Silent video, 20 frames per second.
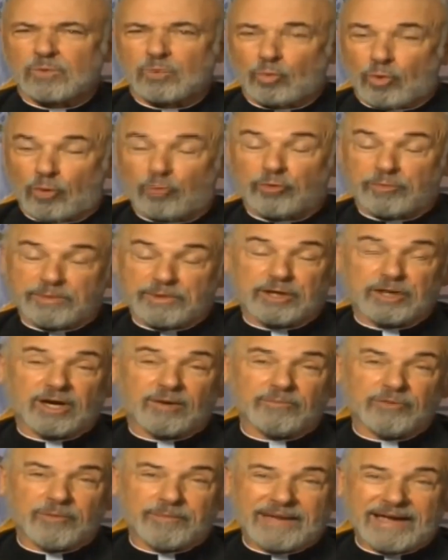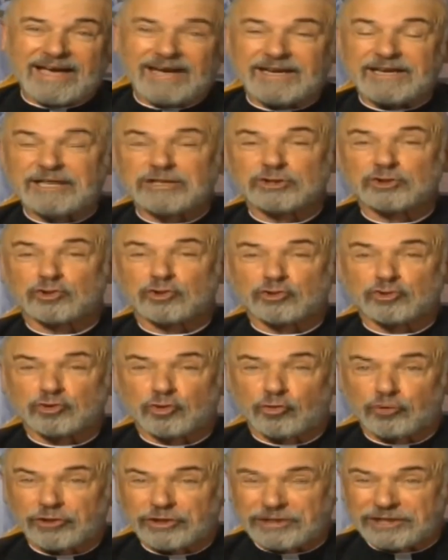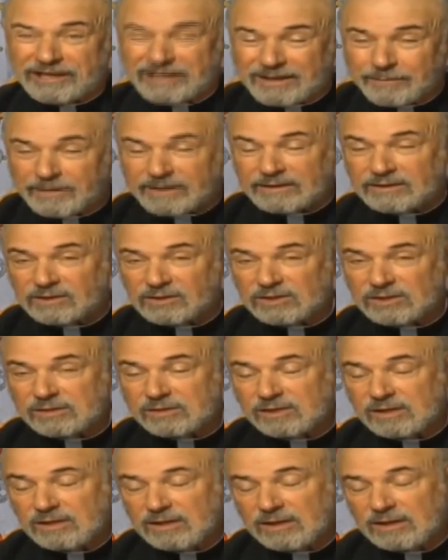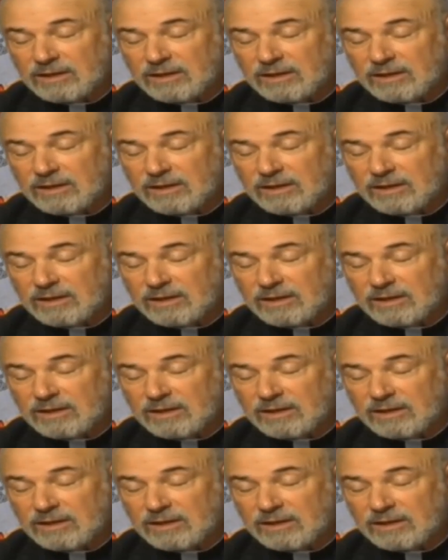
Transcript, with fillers: what would become the bad angels, or the demons,